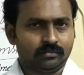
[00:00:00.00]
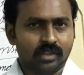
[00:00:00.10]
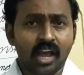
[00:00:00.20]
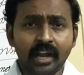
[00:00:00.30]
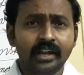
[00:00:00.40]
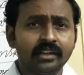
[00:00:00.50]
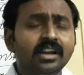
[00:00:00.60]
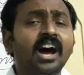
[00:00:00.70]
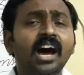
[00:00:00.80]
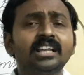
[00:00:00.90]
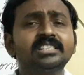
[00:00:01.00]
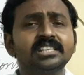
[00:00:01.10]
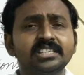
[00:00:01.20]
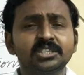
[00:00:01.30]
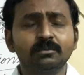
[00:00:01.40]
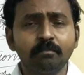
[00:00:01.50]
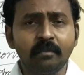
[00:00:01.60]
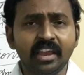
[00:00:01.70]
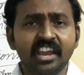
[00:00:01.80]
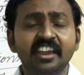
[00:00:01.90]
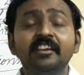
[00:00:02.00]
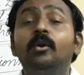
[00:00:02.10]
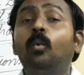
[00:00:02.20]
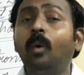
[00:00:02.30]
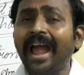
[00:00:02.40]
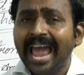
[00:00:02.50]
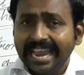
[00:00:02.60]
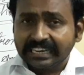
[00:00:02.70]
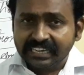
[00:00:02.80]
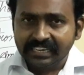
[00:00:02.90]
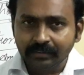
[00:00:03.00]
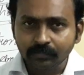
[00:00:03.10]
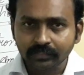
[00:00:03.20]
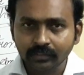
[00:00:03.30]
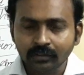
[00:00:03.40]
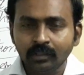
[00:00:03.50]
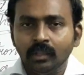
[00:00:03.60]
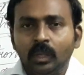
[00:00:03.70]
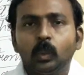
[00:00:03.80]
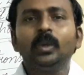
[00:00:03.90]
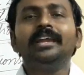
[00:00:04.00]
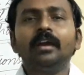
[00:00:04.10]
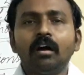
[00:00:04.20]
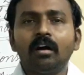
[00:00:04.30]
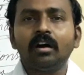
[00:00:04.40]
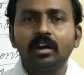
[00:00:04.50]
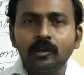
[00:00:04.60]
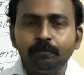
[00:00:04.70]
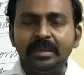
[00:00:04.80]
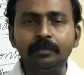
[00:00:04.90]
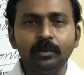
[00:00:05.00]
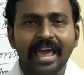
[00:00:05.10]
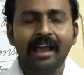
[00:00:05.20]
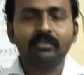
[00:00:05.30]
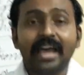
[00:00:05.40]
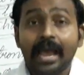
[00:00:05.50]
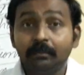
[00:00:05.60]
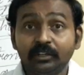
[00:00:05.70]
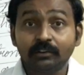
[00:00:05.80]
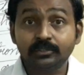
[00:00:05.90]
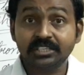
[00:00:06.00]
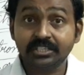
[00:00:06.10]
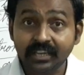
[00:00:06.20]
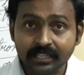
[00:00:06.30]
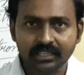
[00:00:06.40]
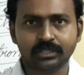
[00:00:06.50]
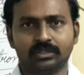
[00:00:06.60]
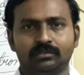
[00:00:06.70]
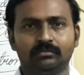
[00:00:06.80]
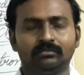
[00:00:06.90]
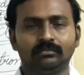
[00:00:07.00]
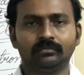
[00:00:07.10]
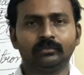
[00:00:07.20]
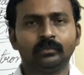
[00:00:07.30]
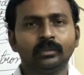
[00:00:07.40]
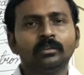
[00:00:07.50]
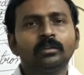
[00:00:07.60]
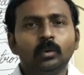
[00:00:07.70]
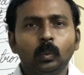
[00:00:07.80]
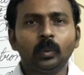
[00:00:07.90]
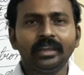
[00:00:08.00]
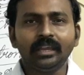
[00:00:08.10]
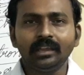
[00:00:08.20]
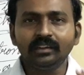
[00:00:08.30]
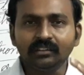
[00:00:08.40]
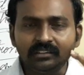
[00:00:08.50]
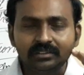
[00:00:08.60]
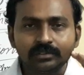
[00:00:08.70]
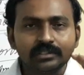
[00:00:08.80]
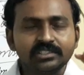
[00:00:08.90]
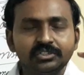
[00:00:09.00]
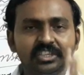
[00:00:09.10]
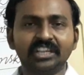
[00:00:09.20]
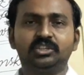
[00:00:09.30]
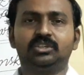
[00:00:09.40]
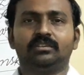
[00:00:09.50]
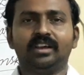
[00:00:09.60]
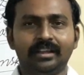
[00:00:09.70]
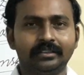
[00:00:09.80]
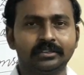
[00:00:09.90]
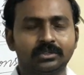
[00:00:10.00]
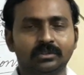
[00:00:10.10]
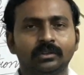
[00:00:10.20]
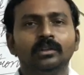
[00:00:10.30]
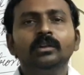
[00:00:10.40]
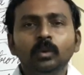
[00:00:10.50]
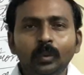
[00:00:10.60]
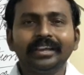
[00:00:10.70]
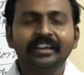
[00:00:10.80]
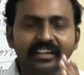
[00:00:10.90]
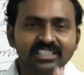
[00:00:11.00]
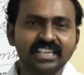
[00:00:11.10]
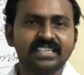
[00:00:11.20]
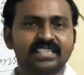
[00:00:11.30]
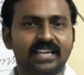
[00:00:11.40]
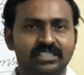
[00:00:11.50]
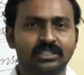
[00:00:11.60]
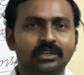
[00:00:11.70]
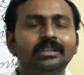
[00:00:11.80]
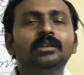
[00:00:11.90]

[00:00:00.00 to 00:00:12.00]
And answers may vary. We all people have the habit of judging others. We judge others. We criticize others.